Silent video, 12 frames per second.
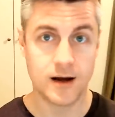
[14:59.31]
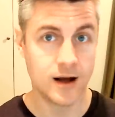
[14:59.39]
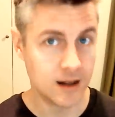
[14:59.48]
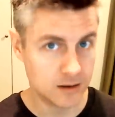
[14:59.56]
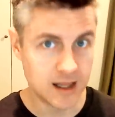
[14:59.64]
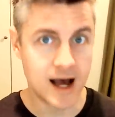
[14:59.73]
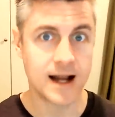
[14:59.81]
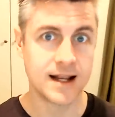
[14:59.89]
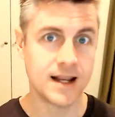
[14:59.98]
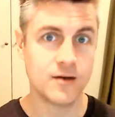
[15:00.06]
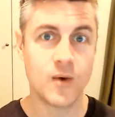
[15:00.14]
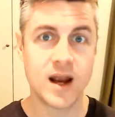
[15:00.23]
a
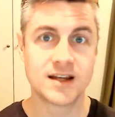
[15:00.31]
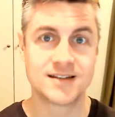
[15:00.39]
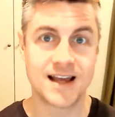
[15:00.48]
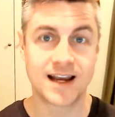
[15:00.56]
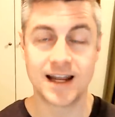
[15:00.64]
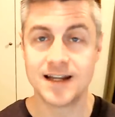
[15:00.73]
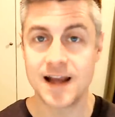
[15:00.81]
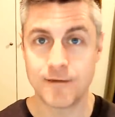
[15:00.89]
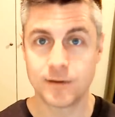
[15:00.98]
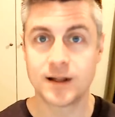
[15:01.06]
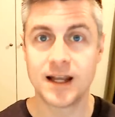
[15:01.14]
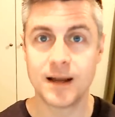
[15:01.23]
lot in ways that can
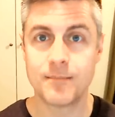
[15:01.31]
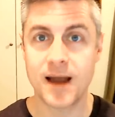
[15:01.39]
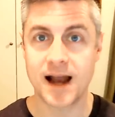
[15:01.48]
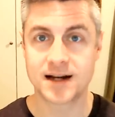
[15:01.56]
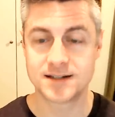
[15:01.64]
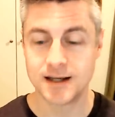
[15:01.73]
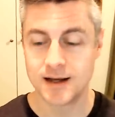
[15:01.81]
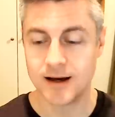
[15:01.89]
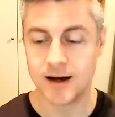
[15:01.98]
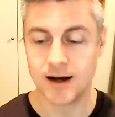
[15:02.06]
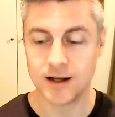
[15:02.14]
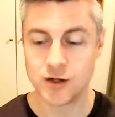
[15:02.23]
definitely impact
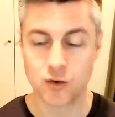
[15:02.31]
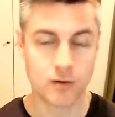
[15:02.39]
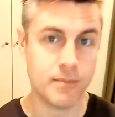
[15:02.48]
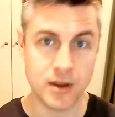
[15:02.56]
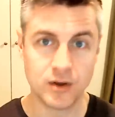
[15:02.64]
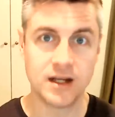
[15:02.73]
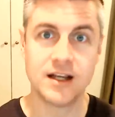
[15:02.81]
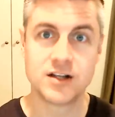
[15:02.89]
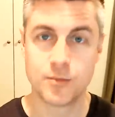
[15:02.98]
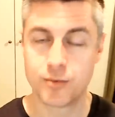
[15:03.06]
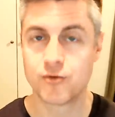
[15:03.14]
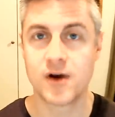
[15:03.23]
uh, your ability
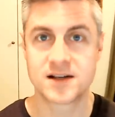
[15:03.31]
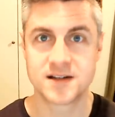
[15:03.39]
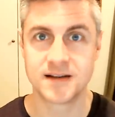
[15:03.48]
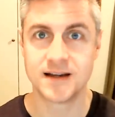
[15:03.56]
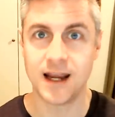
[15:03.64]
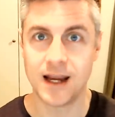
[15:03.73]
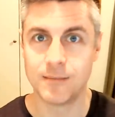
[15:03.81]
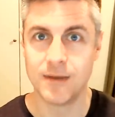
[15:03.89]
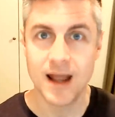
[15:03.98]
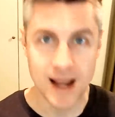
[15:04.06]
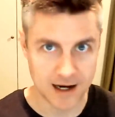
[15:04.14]
to progress in the game,